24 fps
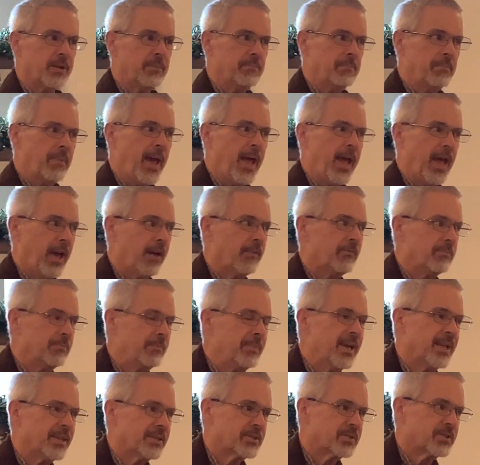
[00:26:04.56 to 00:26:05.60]
it may have
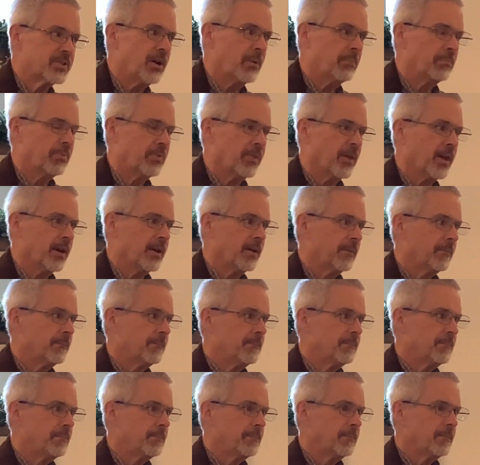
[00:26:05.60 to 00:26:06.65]
meant something
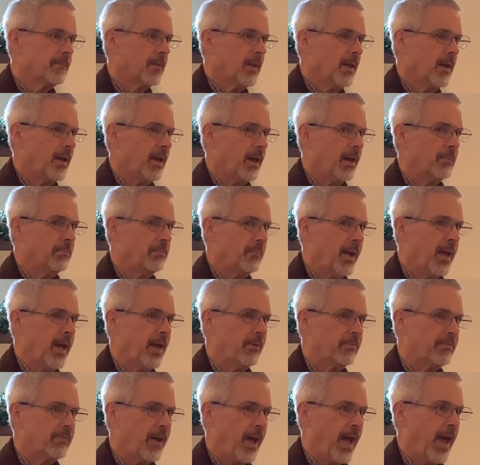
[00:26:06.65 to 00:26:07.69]
it may
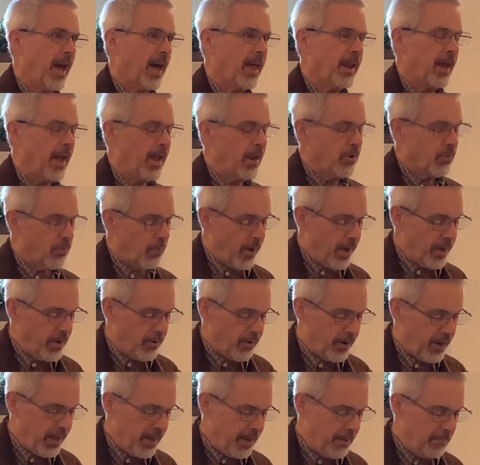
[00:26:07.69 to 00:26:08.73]
have had a
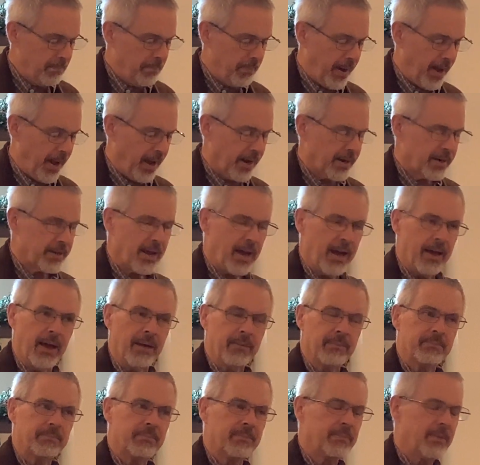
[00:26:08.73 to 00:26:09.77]
greater impact.
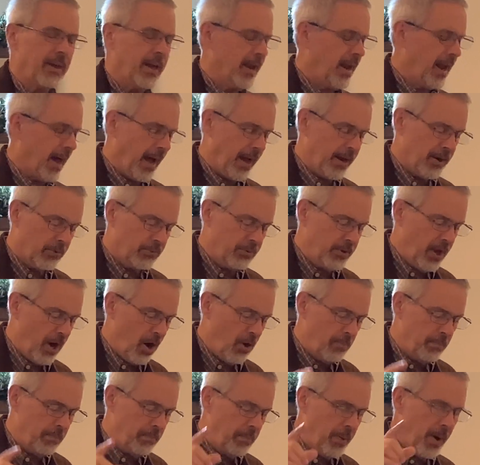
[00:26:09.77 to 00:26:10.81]
Uh, and I don't
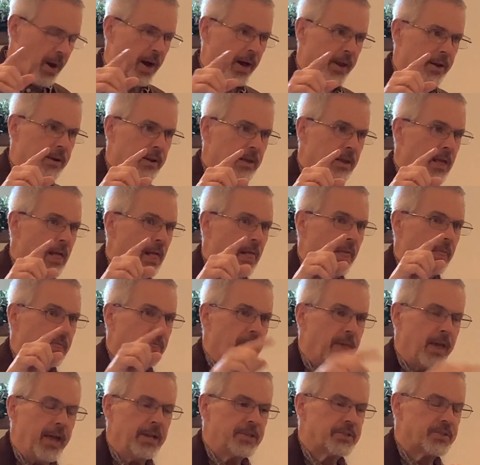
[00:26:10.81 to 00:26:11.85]
know, but
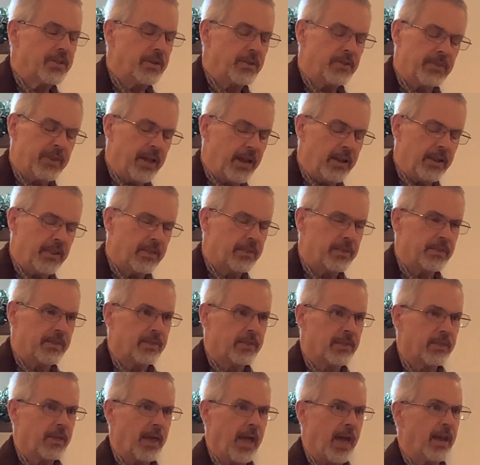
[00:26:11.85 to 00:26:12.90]
he's, they,
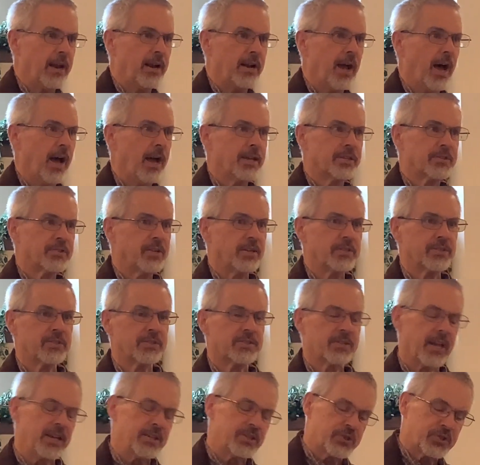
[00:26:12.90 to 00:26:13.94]
Ananias doesn't
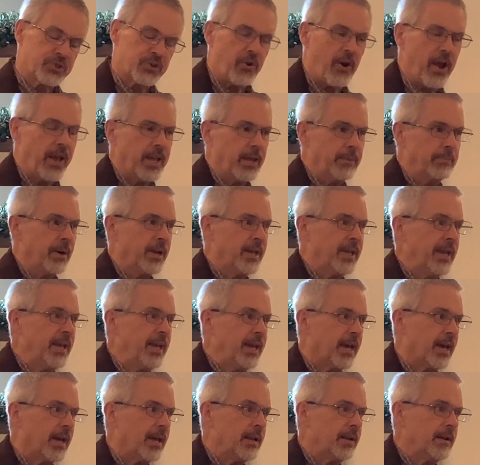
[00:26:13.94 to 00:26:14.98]
say, strike him
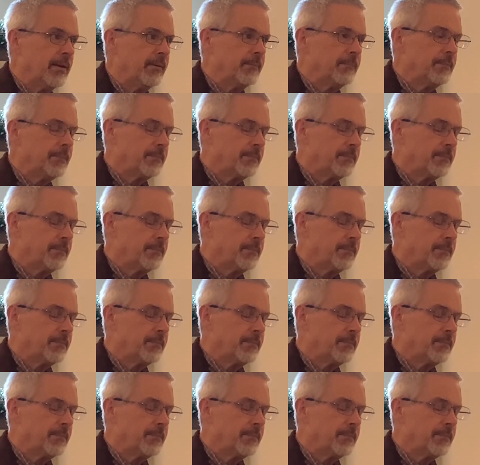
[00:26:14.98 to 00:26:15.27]
again.